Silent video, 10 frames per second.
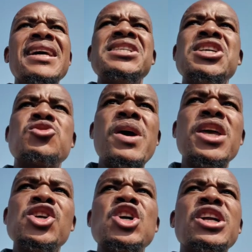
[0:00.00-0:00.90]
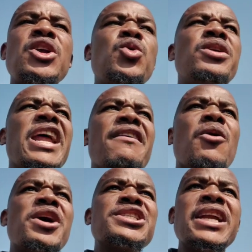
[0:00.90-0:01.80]
She's making sure that you would never
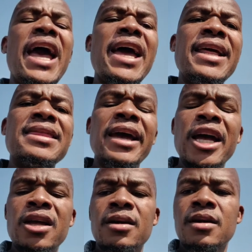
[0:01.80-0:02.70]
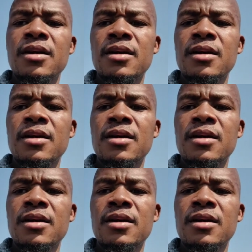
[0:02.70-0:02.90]
question anything.